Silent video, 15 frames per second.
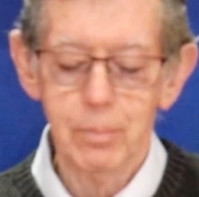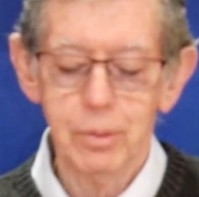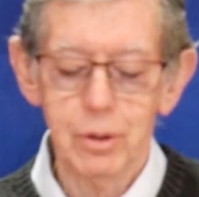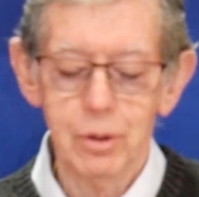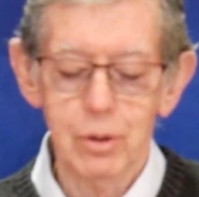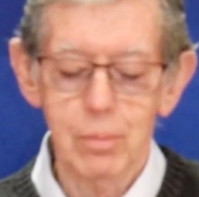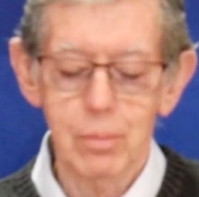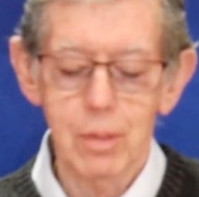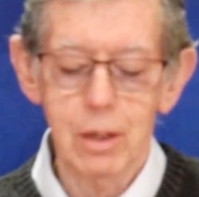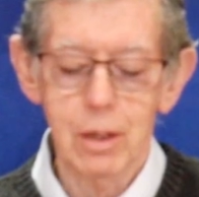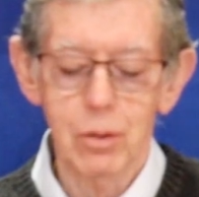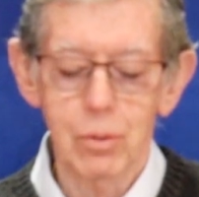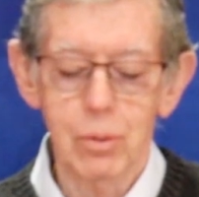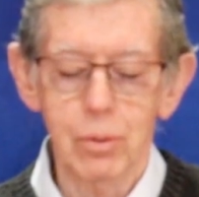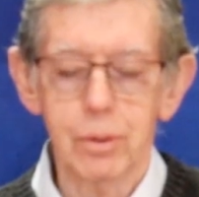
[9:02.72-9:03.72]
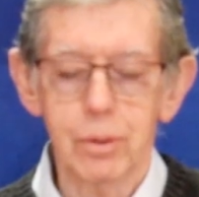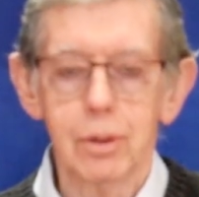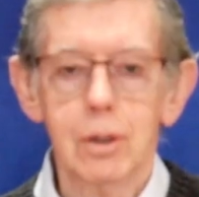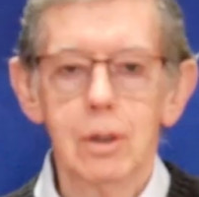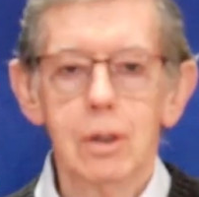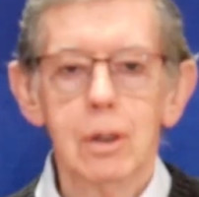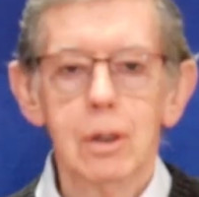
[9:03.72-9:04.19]
you, my Lord.
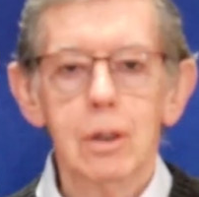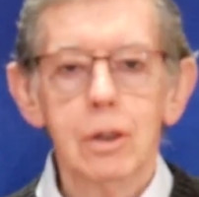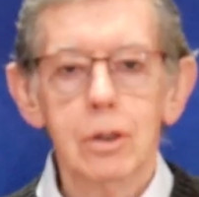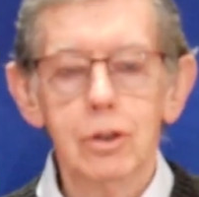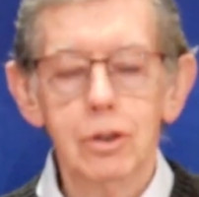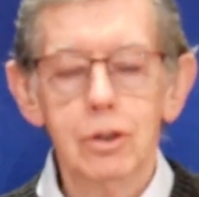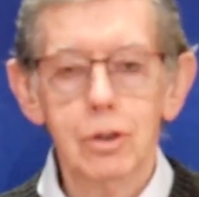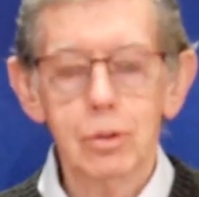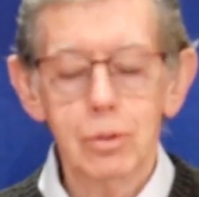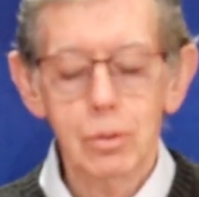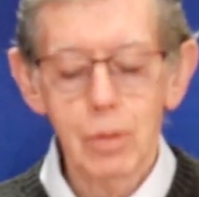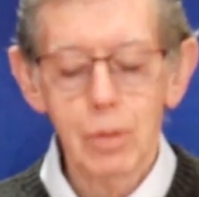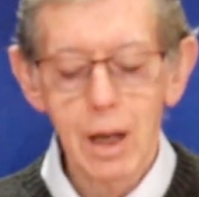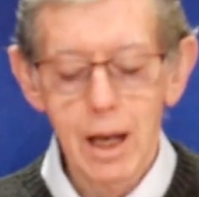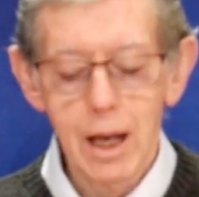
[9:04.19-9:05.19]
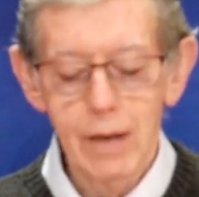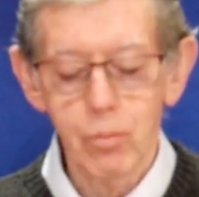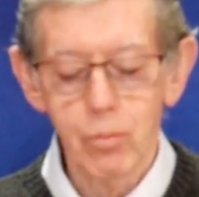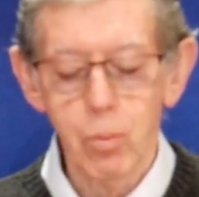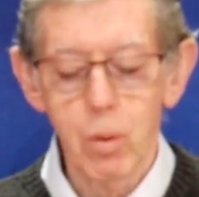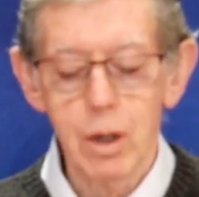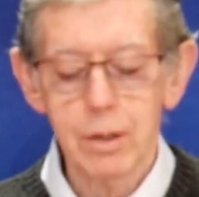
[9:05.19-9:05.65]
You have
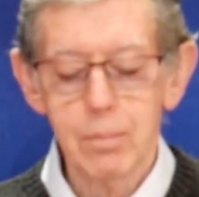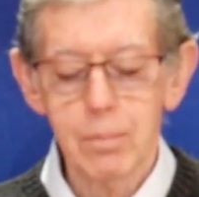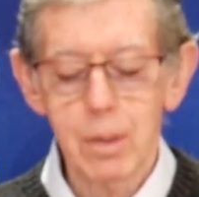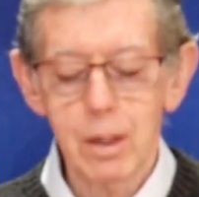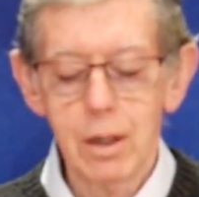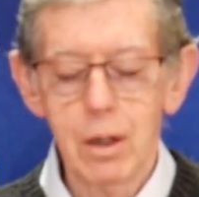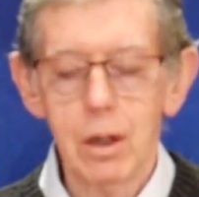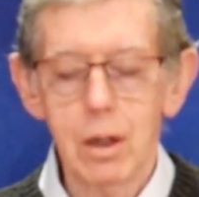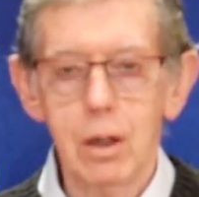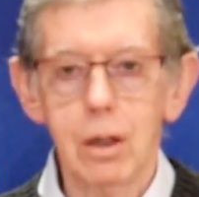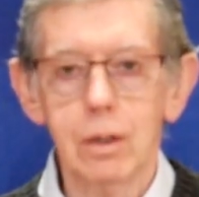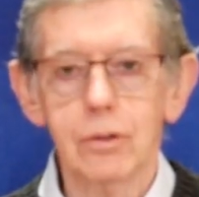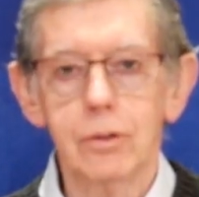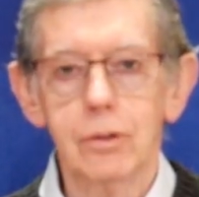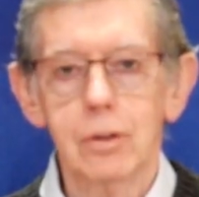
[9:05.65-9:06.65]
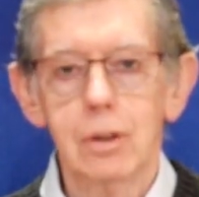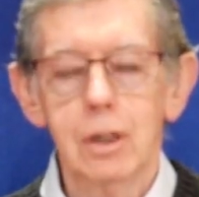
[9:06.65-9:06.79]
won my heart,